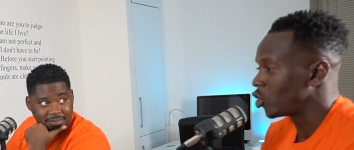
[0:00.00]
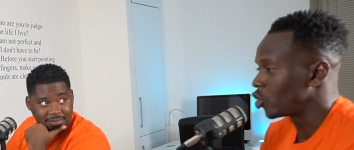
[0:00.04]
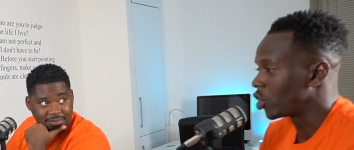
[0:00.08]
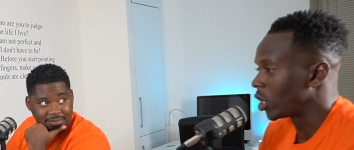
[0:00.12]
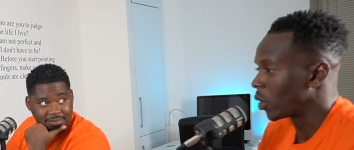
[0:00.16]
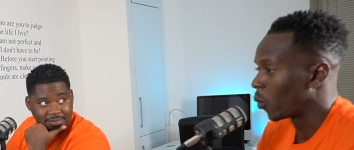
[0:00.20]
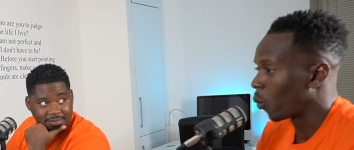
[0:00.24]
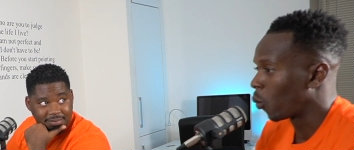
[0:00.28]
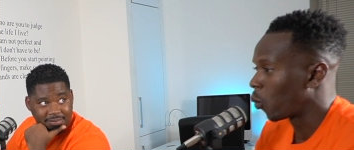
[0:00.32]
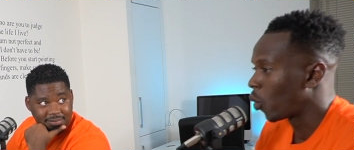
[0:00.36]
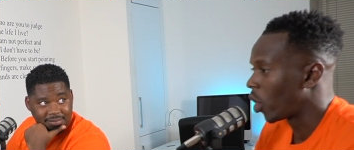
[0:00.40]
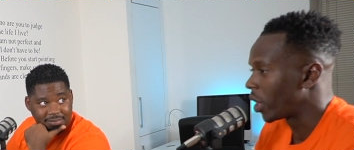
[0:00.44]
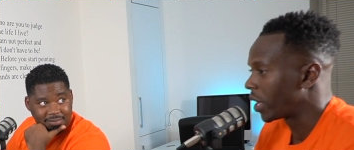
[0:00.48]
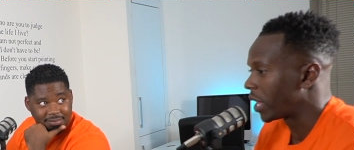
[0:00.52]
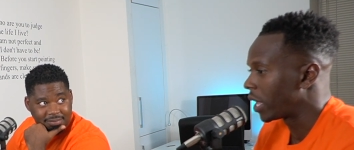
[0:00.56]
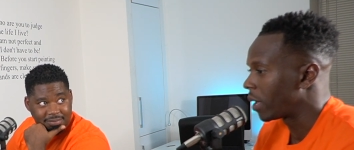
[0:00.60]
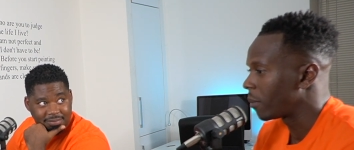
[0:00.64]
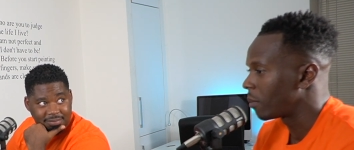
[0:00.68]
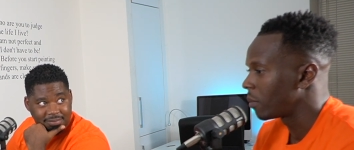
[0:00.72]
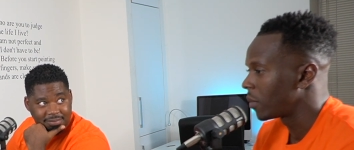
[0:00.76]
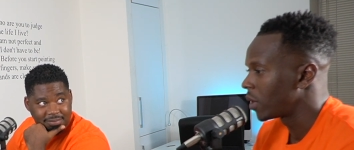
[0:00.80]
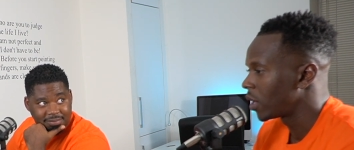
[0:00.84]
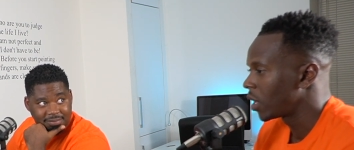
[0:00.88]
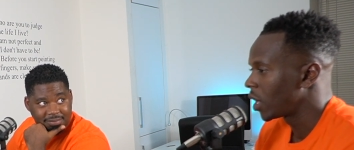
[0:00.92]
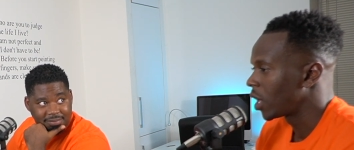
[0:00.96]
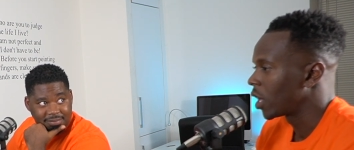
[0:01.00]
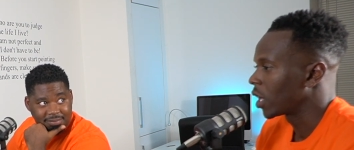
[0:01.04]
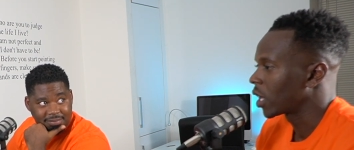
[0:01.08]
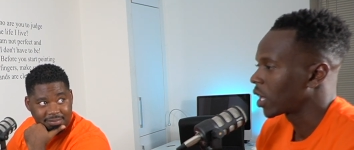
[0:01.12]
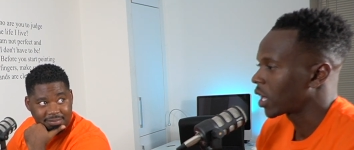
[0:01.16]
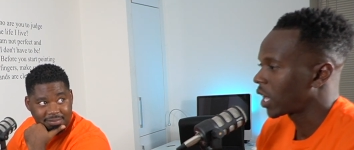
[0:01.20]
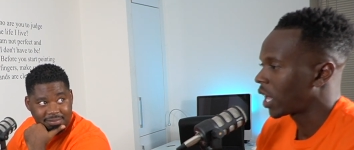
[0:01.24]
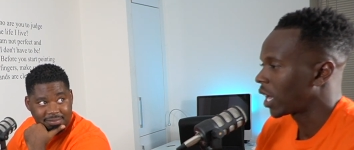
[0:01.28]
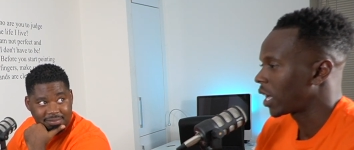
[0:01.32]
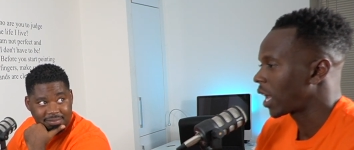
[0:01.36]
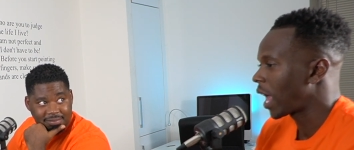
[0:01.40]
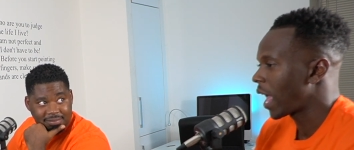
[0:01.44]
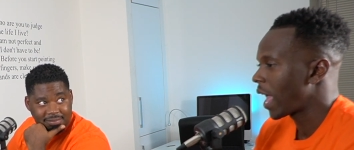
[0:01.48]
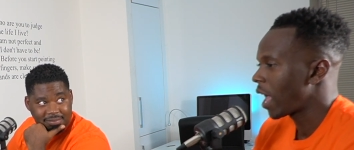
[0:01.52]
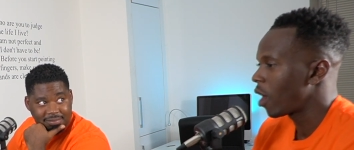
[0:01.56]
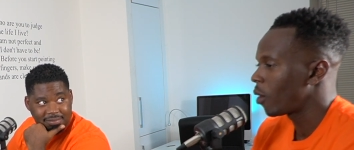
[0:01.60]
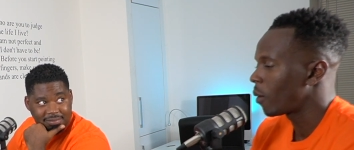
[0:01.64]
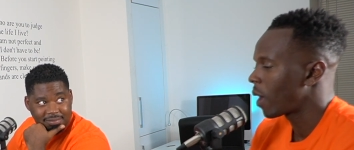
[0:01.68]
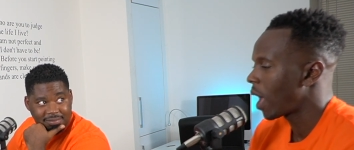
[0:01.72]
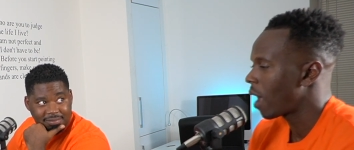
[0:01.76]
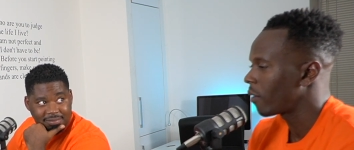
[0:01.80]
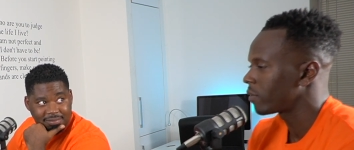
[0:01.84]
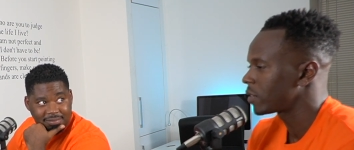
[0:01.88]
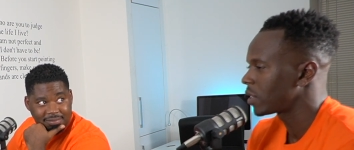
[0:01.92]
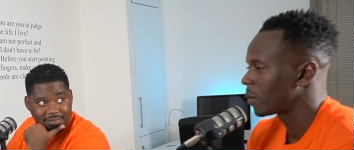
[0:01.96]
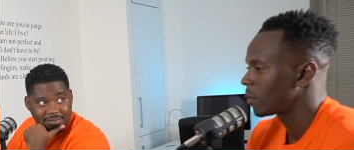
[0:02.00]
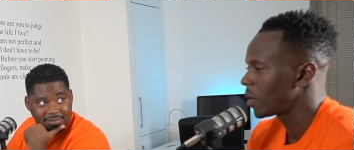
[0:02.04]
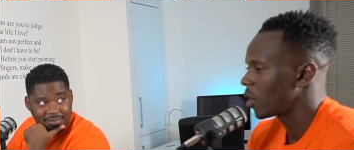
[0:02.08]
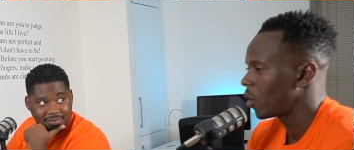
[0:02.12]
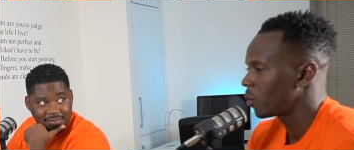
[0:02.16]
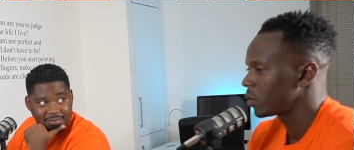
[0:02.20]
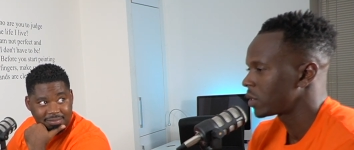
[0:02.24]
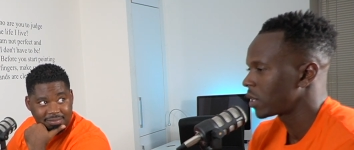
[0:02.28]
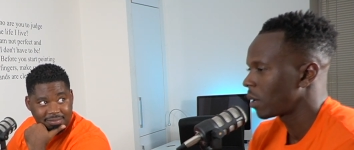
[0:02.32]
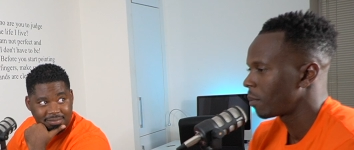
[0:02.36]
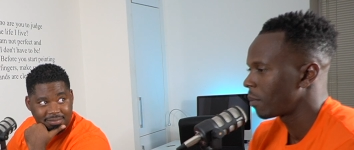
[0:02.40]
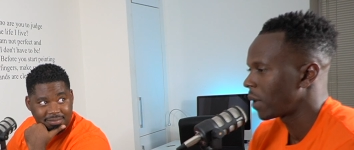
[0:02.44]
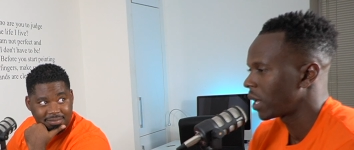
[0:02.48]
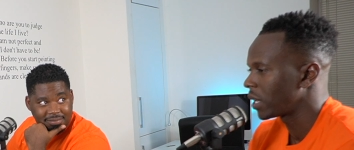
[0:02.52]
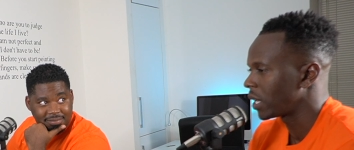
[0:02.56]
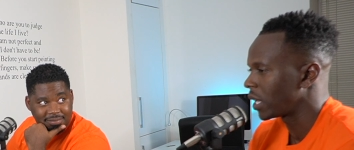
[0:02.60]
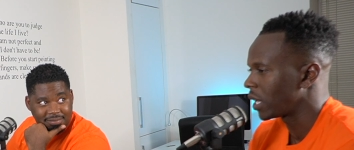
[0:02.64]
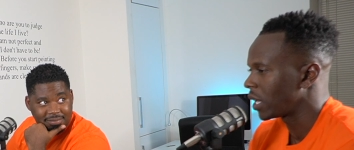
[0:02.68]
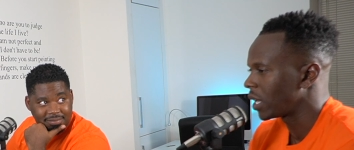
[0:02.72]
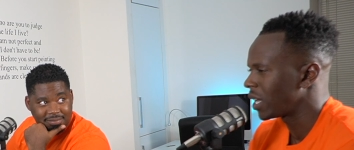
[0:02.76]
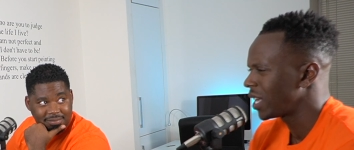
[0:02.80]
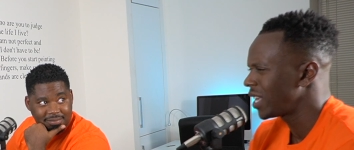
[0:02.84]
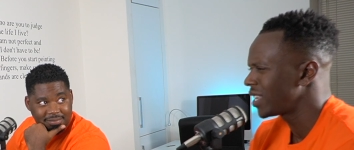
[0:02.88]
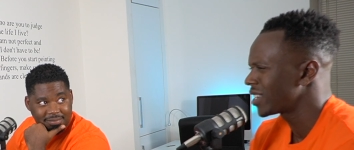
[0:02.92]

Speaker 1: you didn't want him, can I help have some help with some money?"